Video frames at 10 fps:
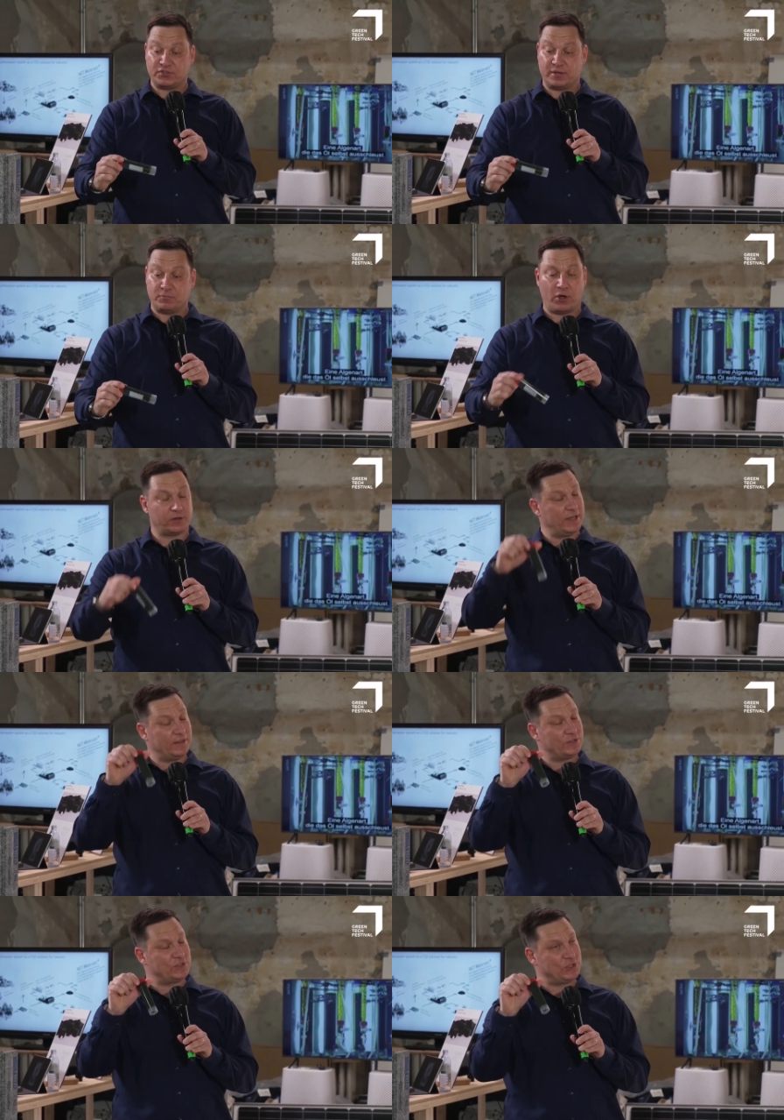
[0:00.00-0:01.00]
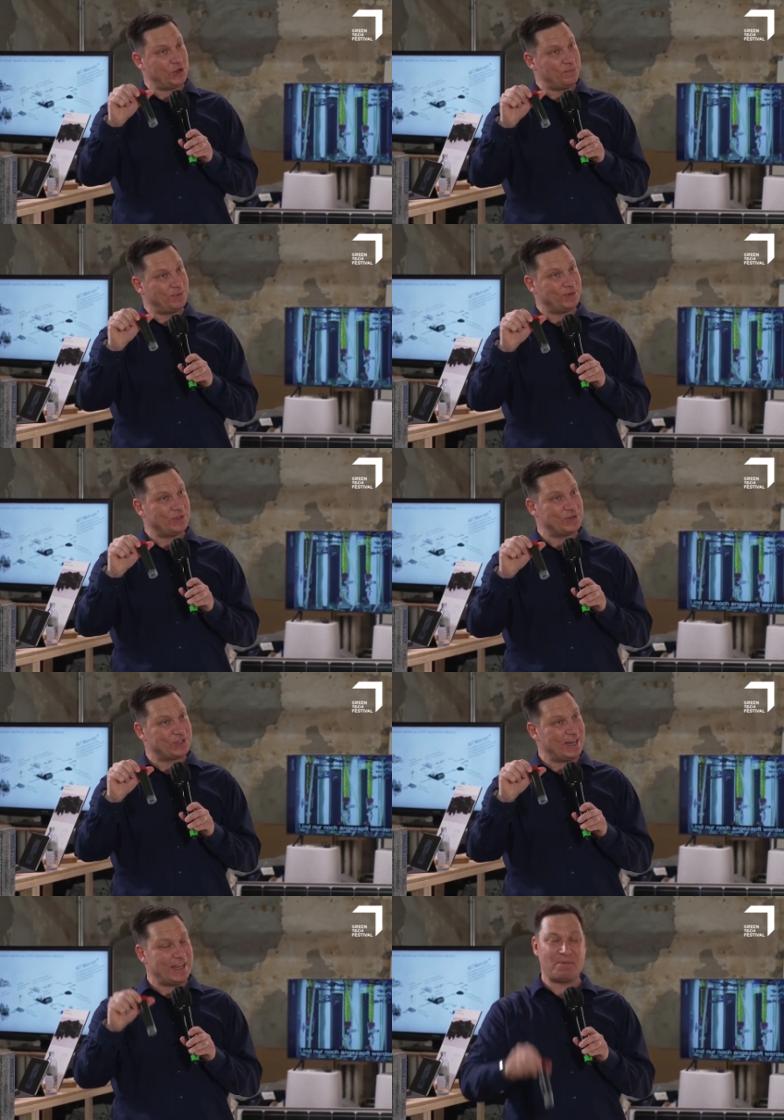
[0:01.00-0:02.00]
them not in this tube
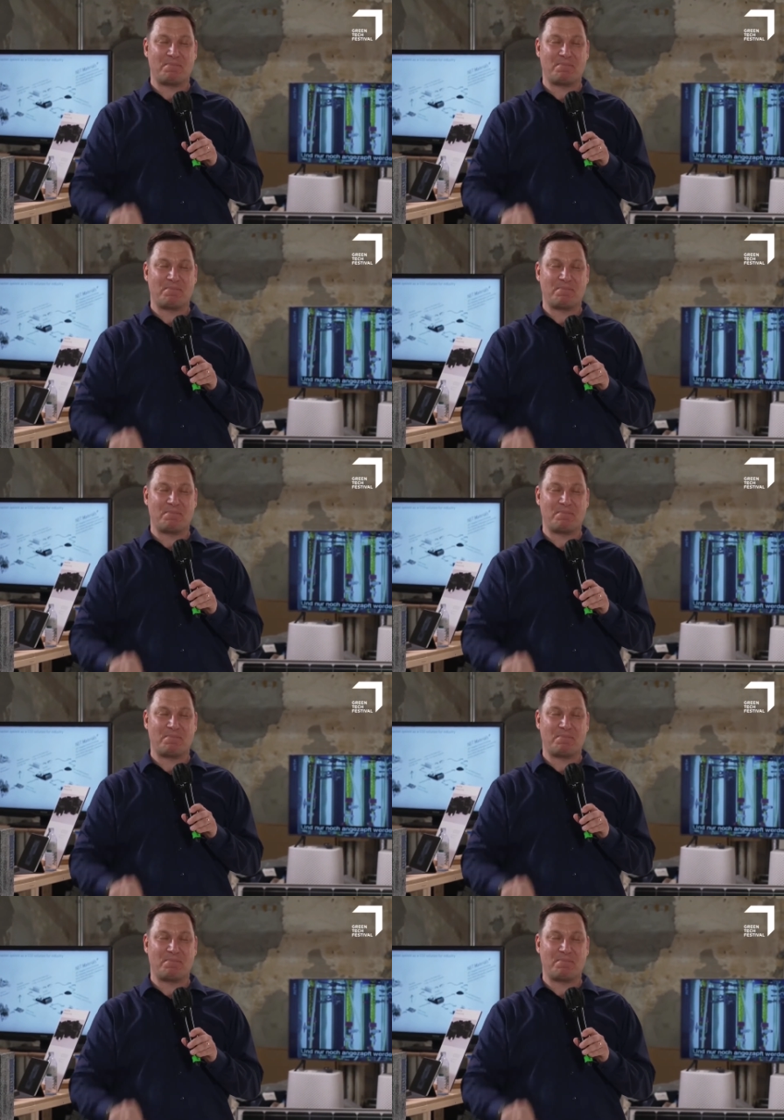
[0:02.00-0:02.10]
usually,